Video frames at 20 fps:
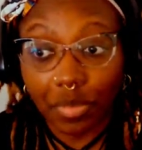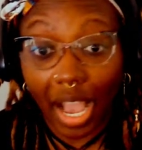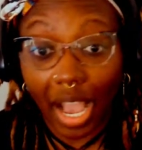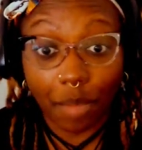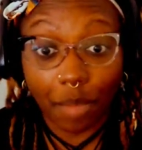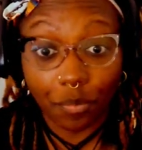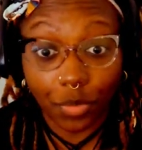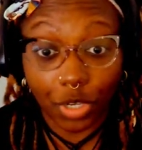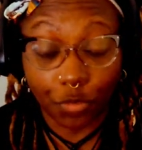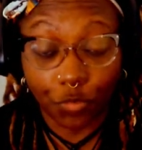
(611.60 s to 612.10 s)

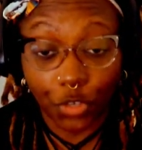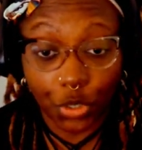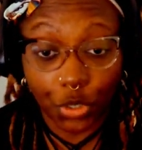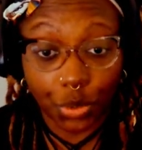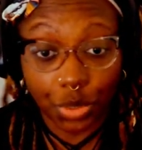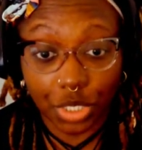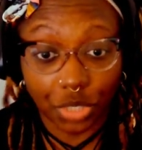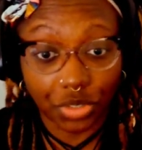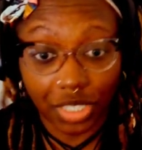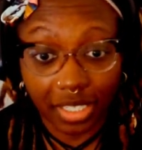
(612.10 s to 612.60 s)
I'm
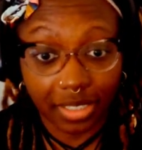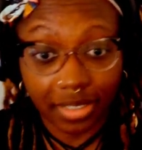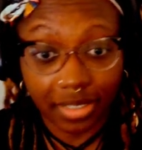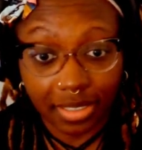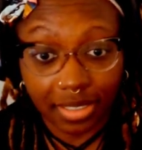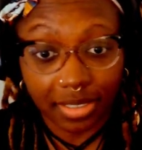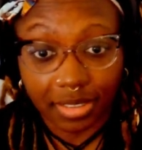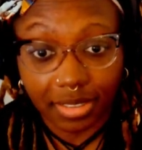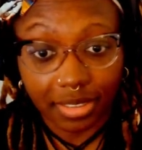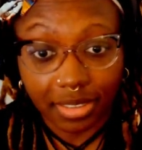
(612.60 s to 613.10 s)
confused on this
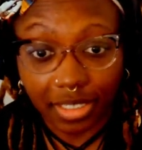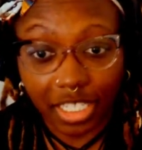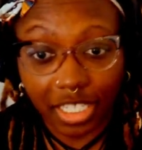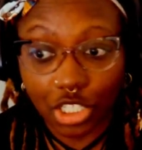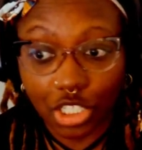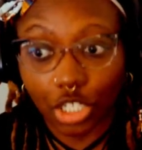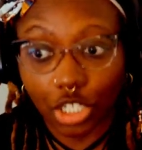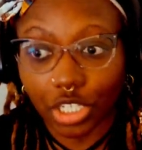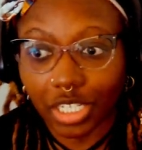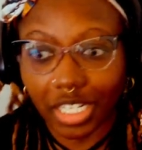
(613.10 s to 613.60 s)

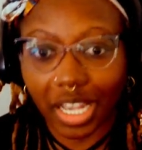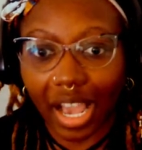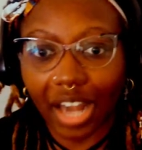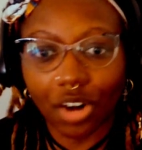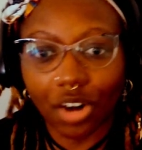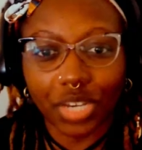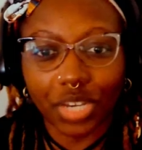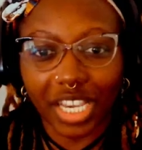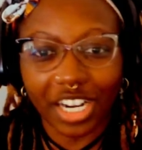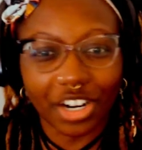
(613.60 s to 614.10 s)
because I
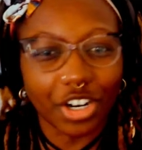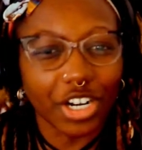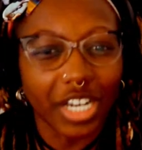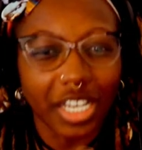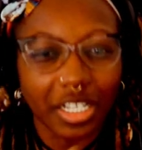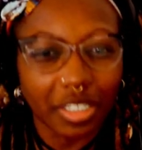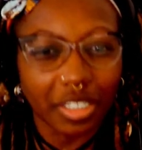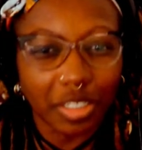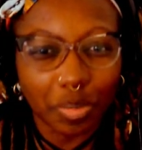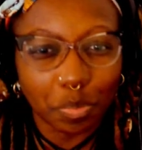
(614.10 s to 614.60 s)
don't
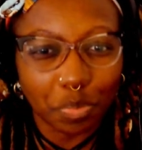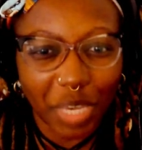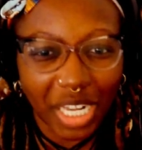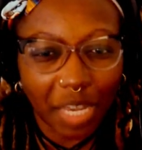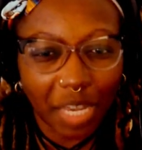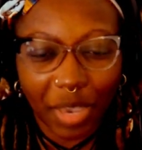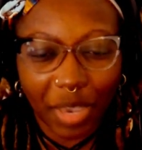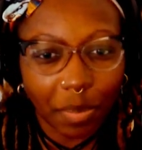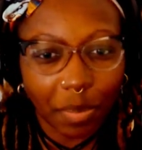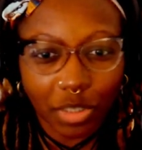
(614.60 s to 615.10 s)
hear
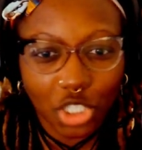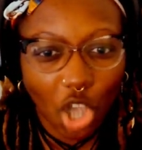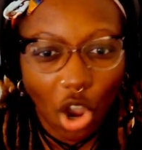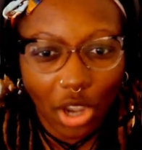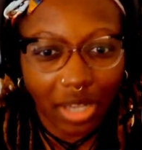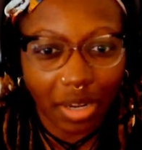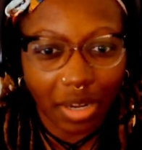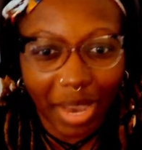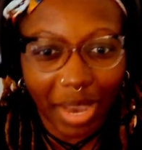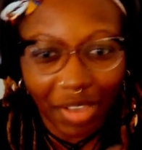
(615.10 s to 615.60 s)
many people
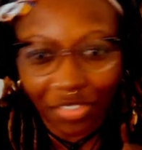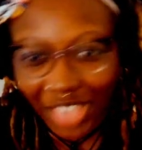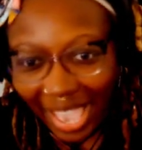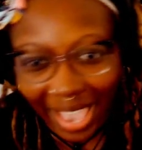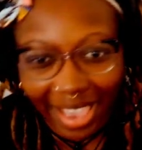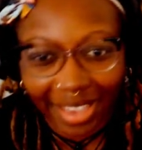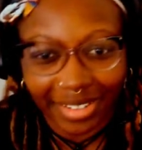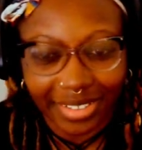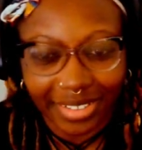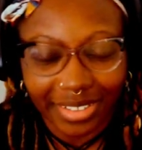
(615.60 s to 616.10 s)
talking about
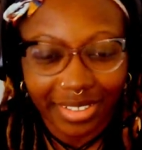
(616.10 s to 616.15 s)
that.